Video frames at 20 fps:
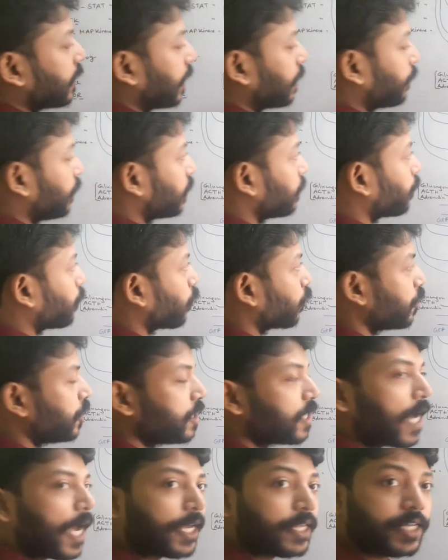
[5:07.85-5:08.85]
that means
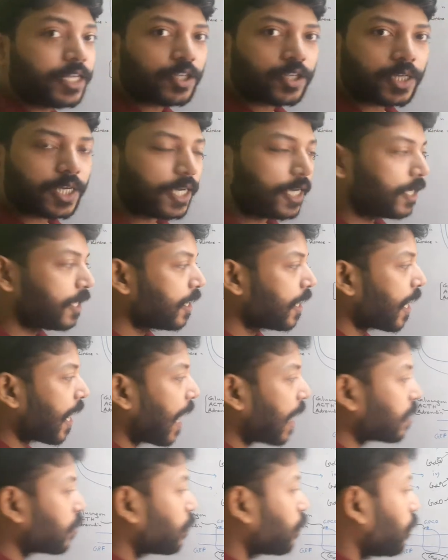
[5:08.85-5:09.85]
protein kinase A,
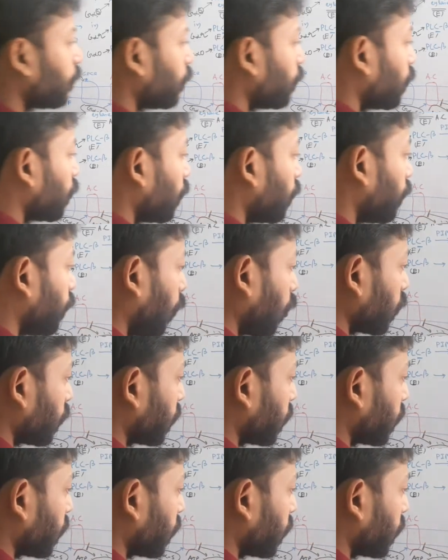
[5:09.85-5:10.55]
has 4